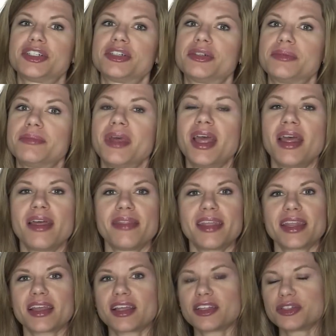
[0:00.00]
term
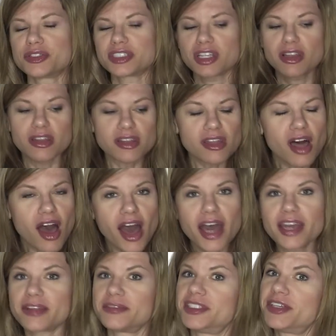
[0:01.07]
that includes a
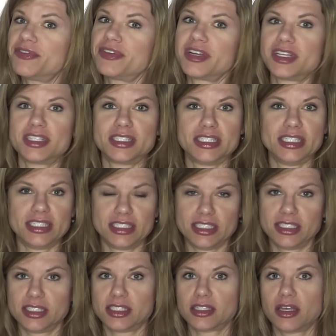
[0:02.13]
lot of different
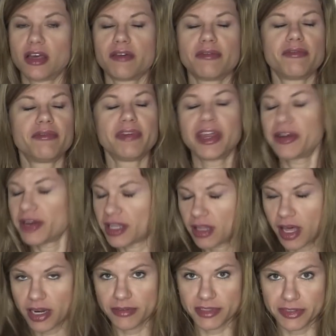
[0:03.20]
diseases, a very
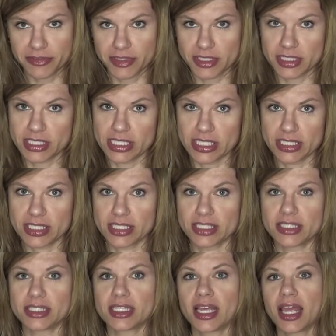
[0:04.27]
lot of different
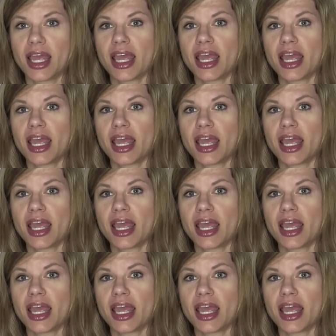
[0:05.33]
diseases.